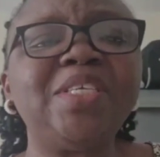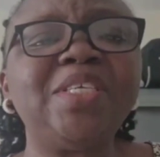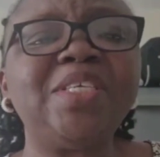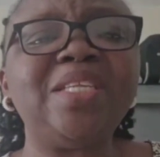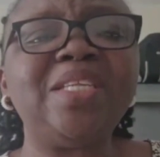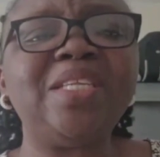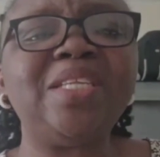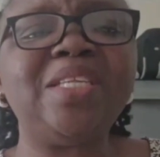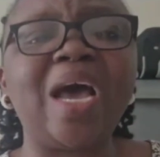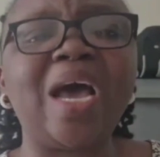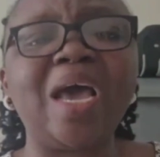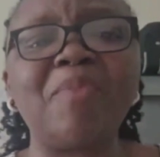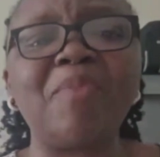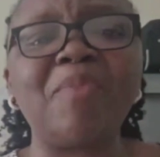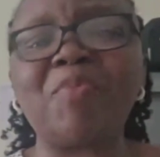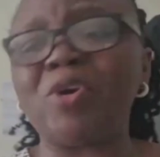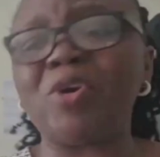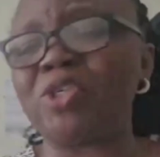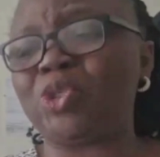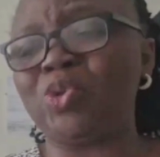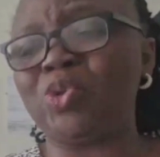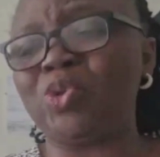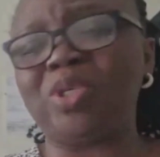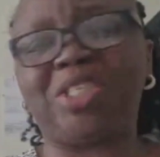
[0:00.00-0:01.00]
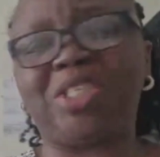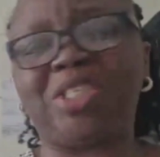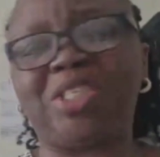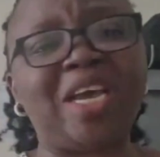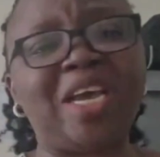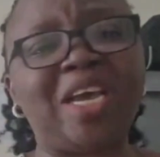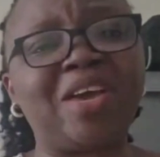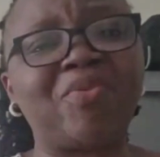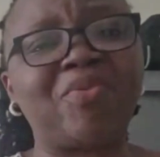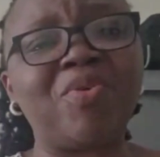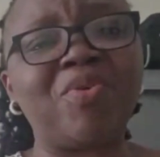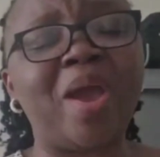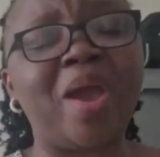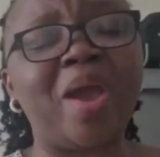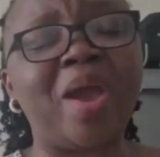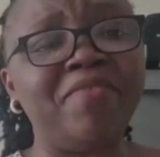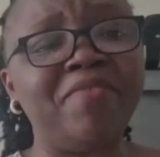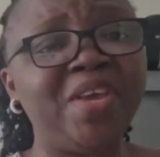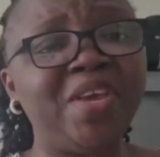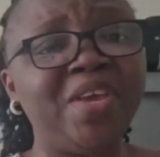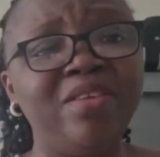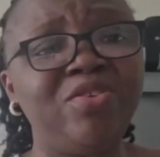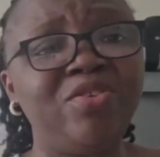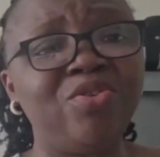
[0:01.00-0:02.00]
The person that helped us to check, we were
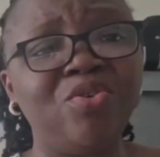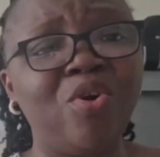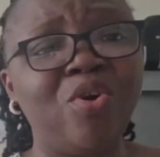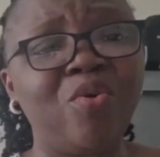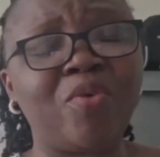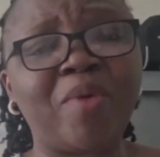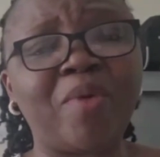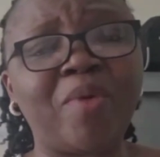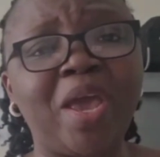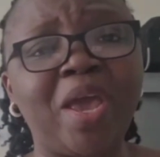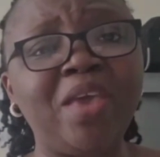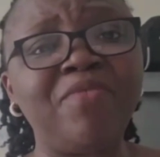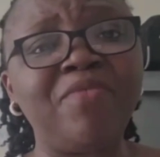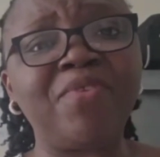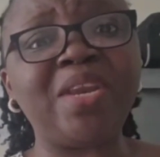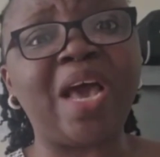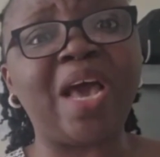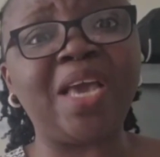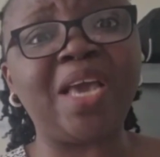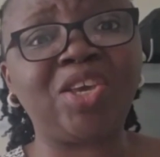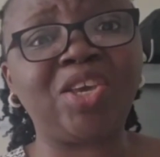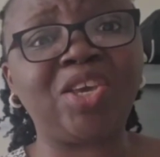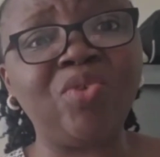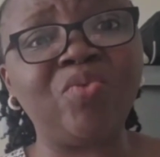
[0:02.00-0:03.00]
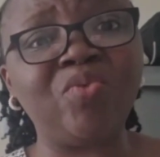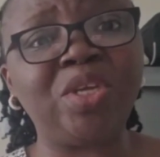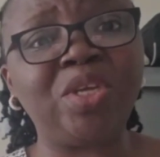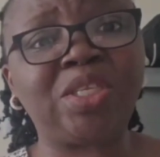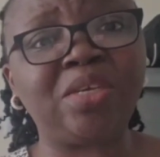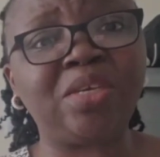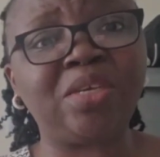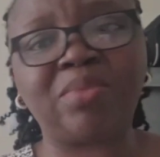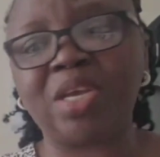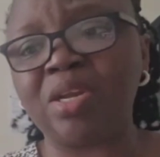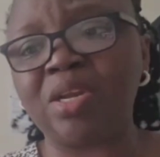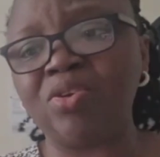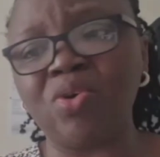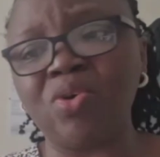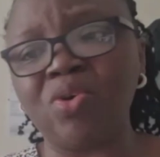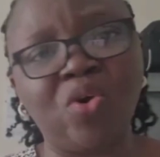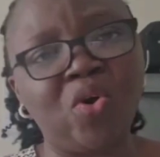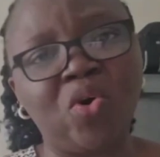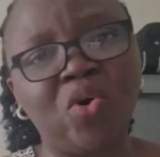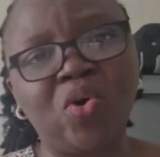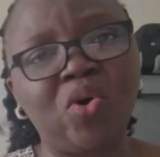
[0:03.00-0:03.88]
even arguing with him.